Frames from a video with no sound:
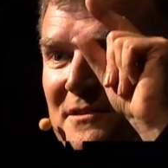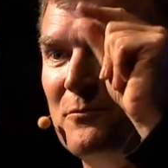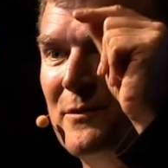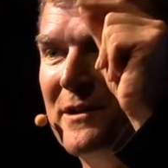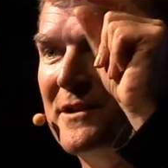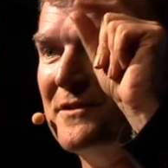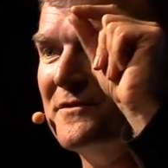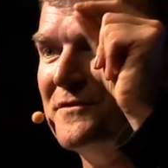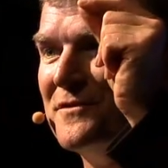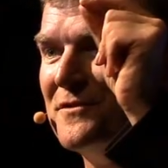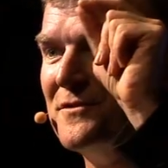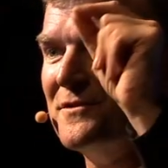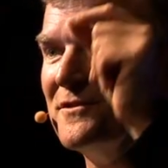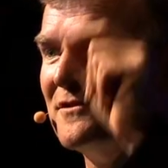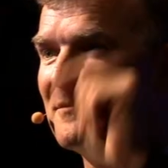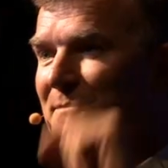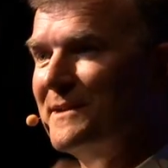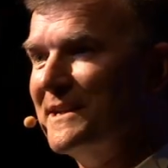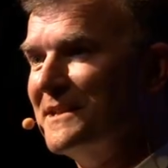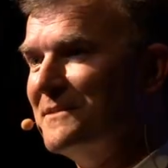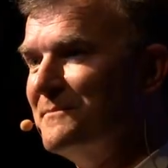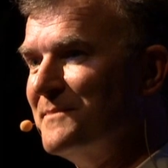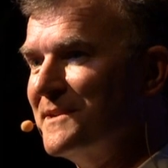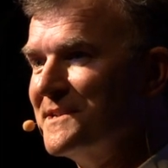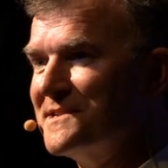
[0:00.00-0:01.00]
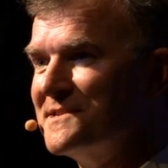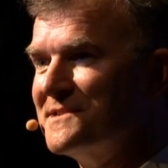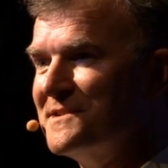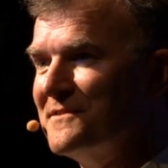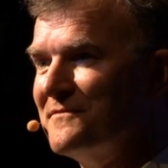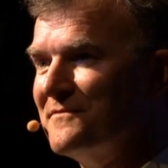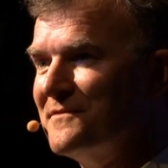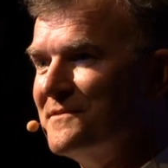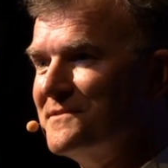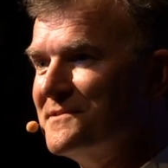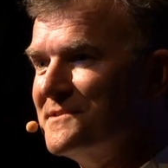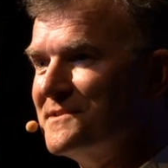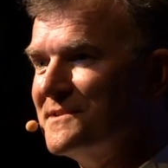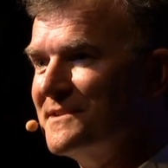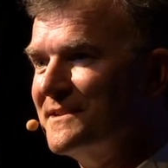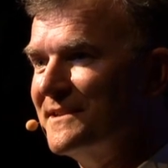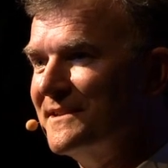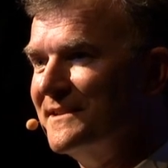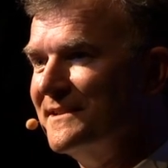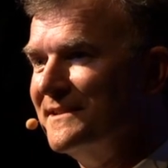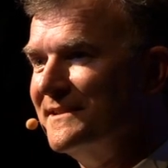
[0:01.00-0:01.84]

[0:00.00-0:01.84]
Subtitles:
of the one or two that'll make the biggest difference.